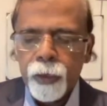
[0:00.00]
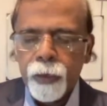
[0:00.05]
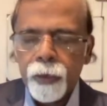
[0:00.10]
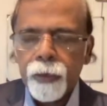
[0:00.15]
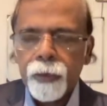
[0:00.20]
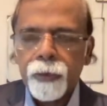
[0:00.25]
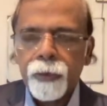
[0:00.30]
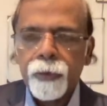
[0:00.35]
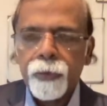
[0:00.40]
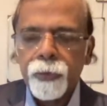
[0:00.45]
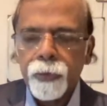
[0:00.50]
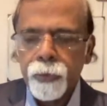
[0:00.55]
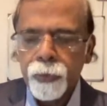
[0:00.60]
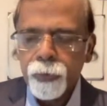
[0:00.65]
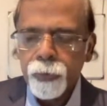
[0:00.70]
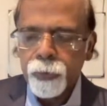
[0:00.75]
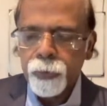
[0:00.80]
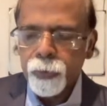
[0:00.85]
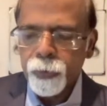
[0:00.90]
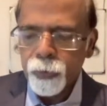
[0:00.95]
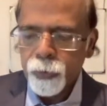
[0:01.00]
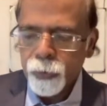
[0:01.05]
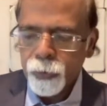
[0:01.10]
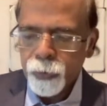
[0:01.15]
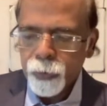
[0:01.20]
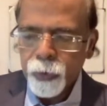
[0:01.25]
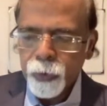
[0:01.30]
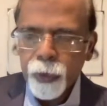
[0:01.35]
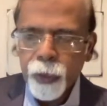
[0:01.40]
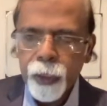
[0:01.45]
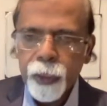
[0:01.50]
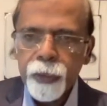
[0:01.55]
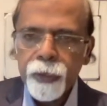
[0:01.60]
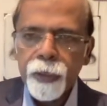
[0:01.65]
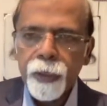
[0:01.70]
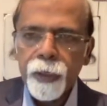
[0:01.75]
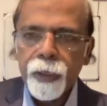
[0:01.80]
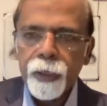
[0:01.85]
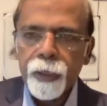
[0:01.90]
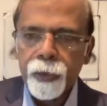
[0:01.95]
So,
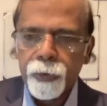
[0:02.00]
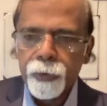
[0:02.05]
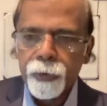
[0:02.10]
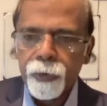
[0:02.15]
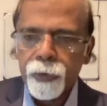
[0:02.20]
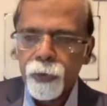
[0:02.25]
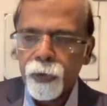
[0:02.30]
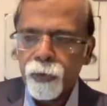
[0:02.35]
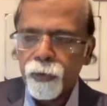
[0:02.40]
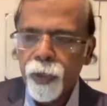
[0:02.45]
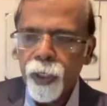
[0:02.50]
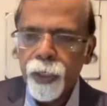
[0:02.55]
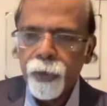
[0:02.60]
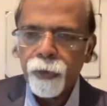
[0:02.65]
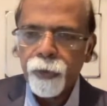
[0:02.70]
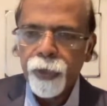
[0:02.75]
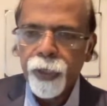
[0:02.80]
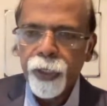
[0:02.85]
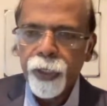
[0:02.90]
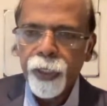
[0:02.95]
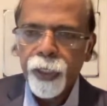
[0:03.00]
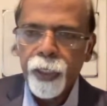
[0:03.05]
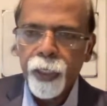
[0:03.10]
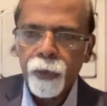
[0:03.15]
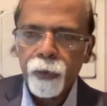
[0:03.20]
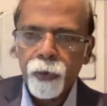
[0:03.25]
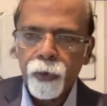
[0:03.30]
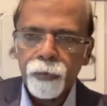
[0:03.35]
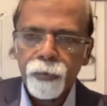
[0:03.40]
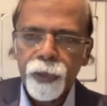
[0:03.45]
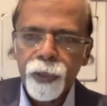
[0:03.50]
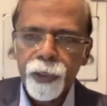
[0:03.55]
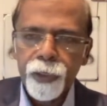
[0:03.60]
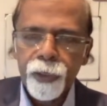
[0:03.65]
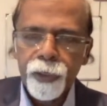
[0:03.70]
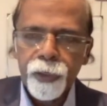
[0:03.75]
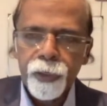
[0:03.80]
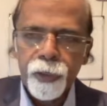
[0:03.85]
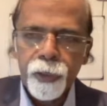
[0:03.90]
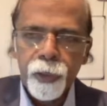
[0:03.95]
consider you want to take an
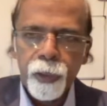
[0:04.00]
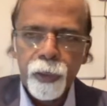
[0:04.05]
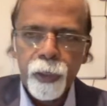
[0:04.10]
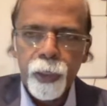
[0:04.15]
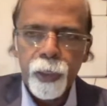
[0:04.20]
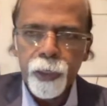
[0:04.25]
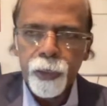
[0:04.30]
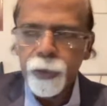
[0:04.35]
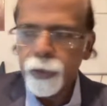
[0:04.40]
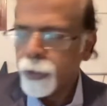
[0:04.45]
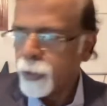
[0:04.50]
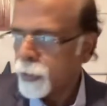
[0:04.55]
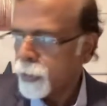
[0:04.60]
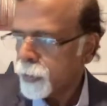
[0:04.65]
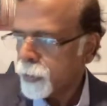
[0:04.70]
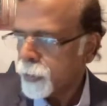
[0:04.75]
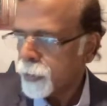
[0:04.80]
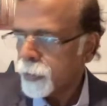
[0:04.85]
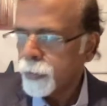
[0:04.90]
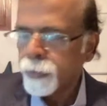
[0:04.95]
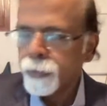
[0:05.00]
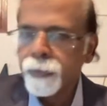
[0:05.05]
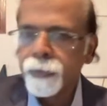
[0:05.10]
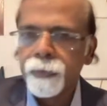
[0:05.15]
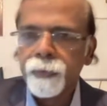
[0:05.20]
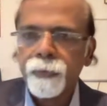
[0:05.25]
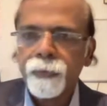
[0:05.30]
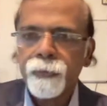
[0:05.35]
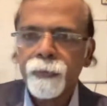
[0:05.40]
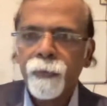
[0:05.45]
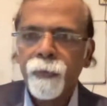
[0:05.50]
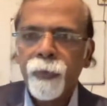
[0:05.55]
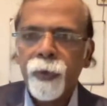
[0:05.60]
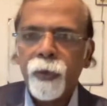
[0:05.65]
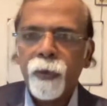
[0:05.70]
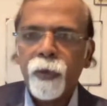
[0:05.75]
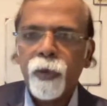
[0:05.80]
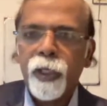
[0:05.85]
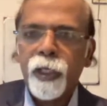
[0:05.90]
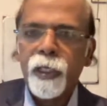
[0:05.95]
object like this
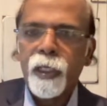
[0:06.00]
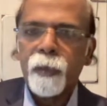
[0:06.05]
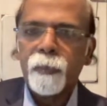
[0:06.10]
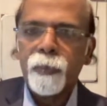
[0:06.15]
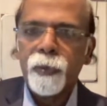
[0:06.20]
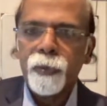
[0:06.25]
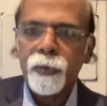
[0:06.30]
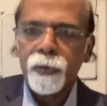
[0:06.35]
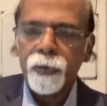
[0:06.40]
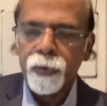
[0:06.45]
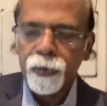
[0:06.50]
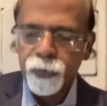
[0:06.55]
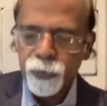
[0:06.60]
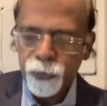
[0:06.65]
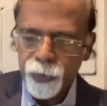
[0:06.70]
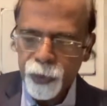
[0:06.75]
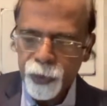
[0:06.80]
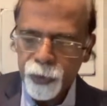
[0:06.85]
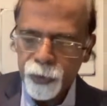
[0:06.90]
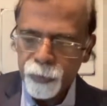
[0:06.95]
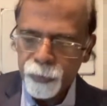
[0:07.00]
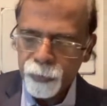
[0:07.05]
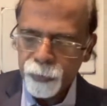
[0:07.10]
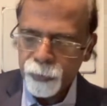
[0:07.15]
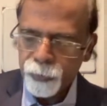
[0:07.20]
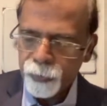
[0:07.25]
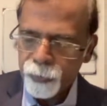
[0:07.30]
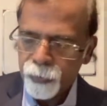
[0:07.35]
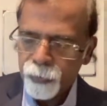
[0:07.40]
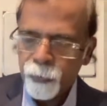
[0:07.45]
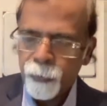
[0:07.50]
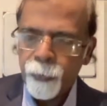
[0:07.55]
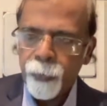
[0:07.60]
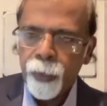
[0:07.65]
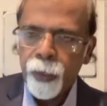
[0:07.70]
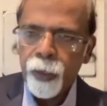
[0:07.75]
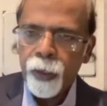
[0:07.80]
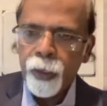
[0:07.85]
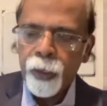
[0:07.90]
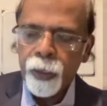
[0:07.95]
or a cup of coffee.
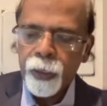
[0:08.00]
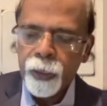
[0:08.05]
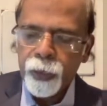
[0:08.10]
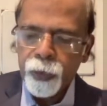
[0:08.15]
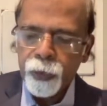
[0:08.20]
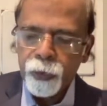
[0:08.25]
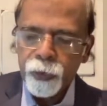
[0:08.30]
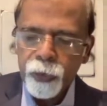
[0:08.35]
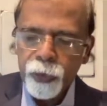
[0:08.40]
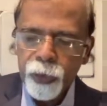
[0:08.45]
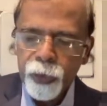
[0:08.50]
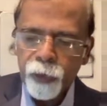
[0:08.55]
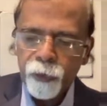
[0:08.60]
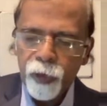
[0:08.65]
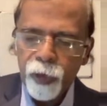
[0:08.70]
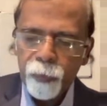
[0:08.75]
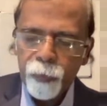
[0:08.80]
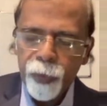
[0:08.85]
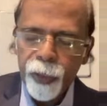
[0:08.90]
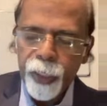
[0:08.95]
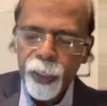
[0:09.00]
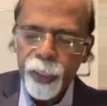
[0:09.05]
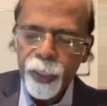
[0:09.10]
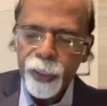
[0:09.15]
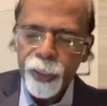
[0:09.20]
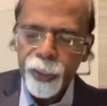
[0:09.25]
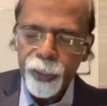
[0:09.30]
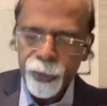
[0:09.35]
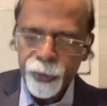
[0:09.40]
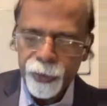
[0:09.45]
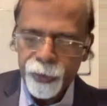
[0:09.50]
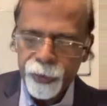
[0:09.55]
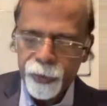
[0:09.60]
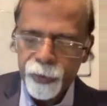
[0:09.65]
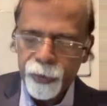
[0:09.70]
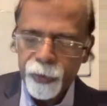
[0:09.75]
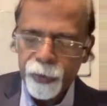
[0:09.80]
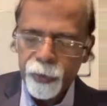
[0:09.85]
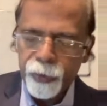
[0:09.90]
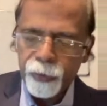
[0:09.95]
You develop an idea
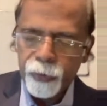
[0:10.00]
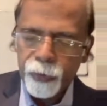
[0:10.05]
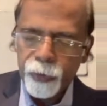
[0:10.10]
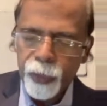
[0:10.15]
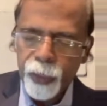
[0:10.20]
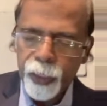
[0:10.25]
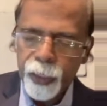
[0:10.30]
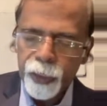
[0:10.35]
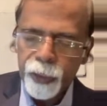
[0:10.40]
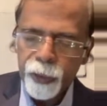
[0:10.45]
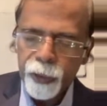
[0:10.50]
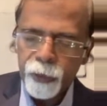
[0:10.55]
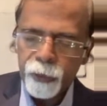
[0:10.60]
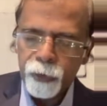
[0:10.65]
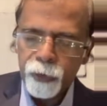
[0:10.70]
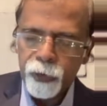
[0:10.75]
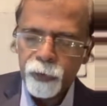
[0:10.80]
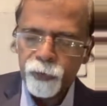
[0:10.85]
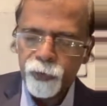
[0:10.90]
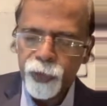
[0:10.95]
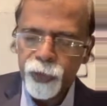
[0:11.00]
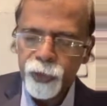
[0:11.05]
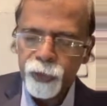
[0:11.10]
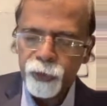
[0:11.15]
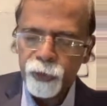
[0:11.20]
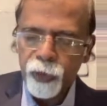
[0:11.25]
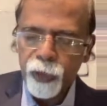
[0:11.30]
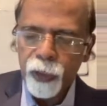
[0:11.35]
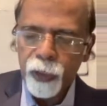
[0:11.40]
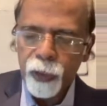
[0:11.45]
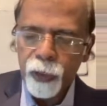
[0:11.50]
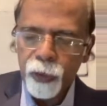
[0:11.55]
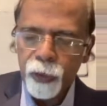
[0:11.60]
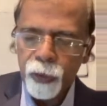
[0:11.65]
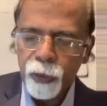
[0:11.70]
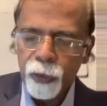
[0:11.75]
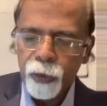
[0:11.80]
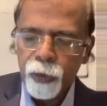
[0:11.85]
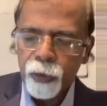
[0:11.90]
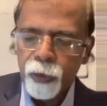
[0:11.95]
either through the visual
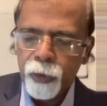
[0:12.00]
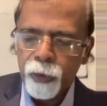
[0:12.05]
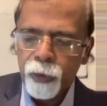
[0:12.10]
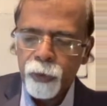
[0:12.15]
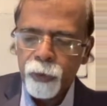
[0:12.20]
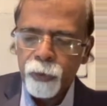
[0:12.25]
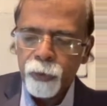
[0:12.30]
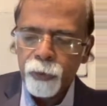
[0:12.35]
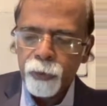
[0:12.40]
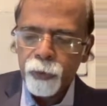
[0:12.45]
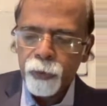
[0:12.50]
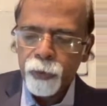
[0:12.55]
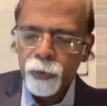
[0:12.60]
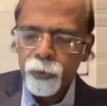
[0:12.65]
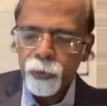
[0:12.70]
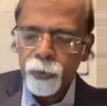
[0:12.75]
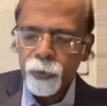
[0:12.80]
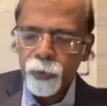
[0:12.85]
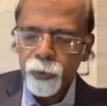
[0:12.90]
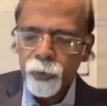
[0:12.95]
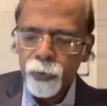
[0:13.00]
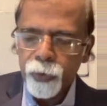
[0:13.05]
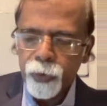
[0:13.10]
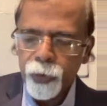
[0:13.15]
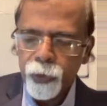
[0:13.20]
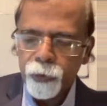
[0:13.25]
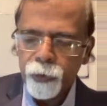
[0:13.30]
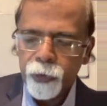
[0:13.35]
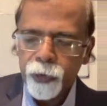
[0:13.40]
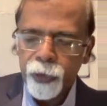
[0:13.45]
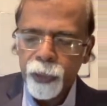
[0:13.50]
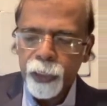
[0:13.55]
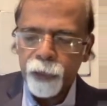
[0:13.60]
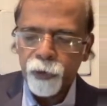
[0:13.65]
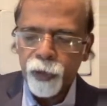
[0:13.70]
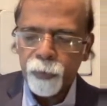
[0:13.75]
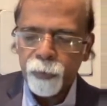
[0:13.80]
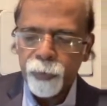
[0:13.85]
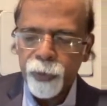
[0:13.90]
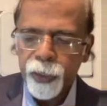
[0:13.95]
or you could
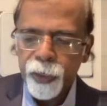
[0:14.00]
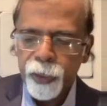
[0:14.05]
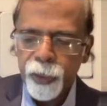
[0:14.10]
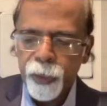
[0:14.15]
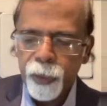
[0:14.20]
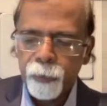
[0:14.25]
develop a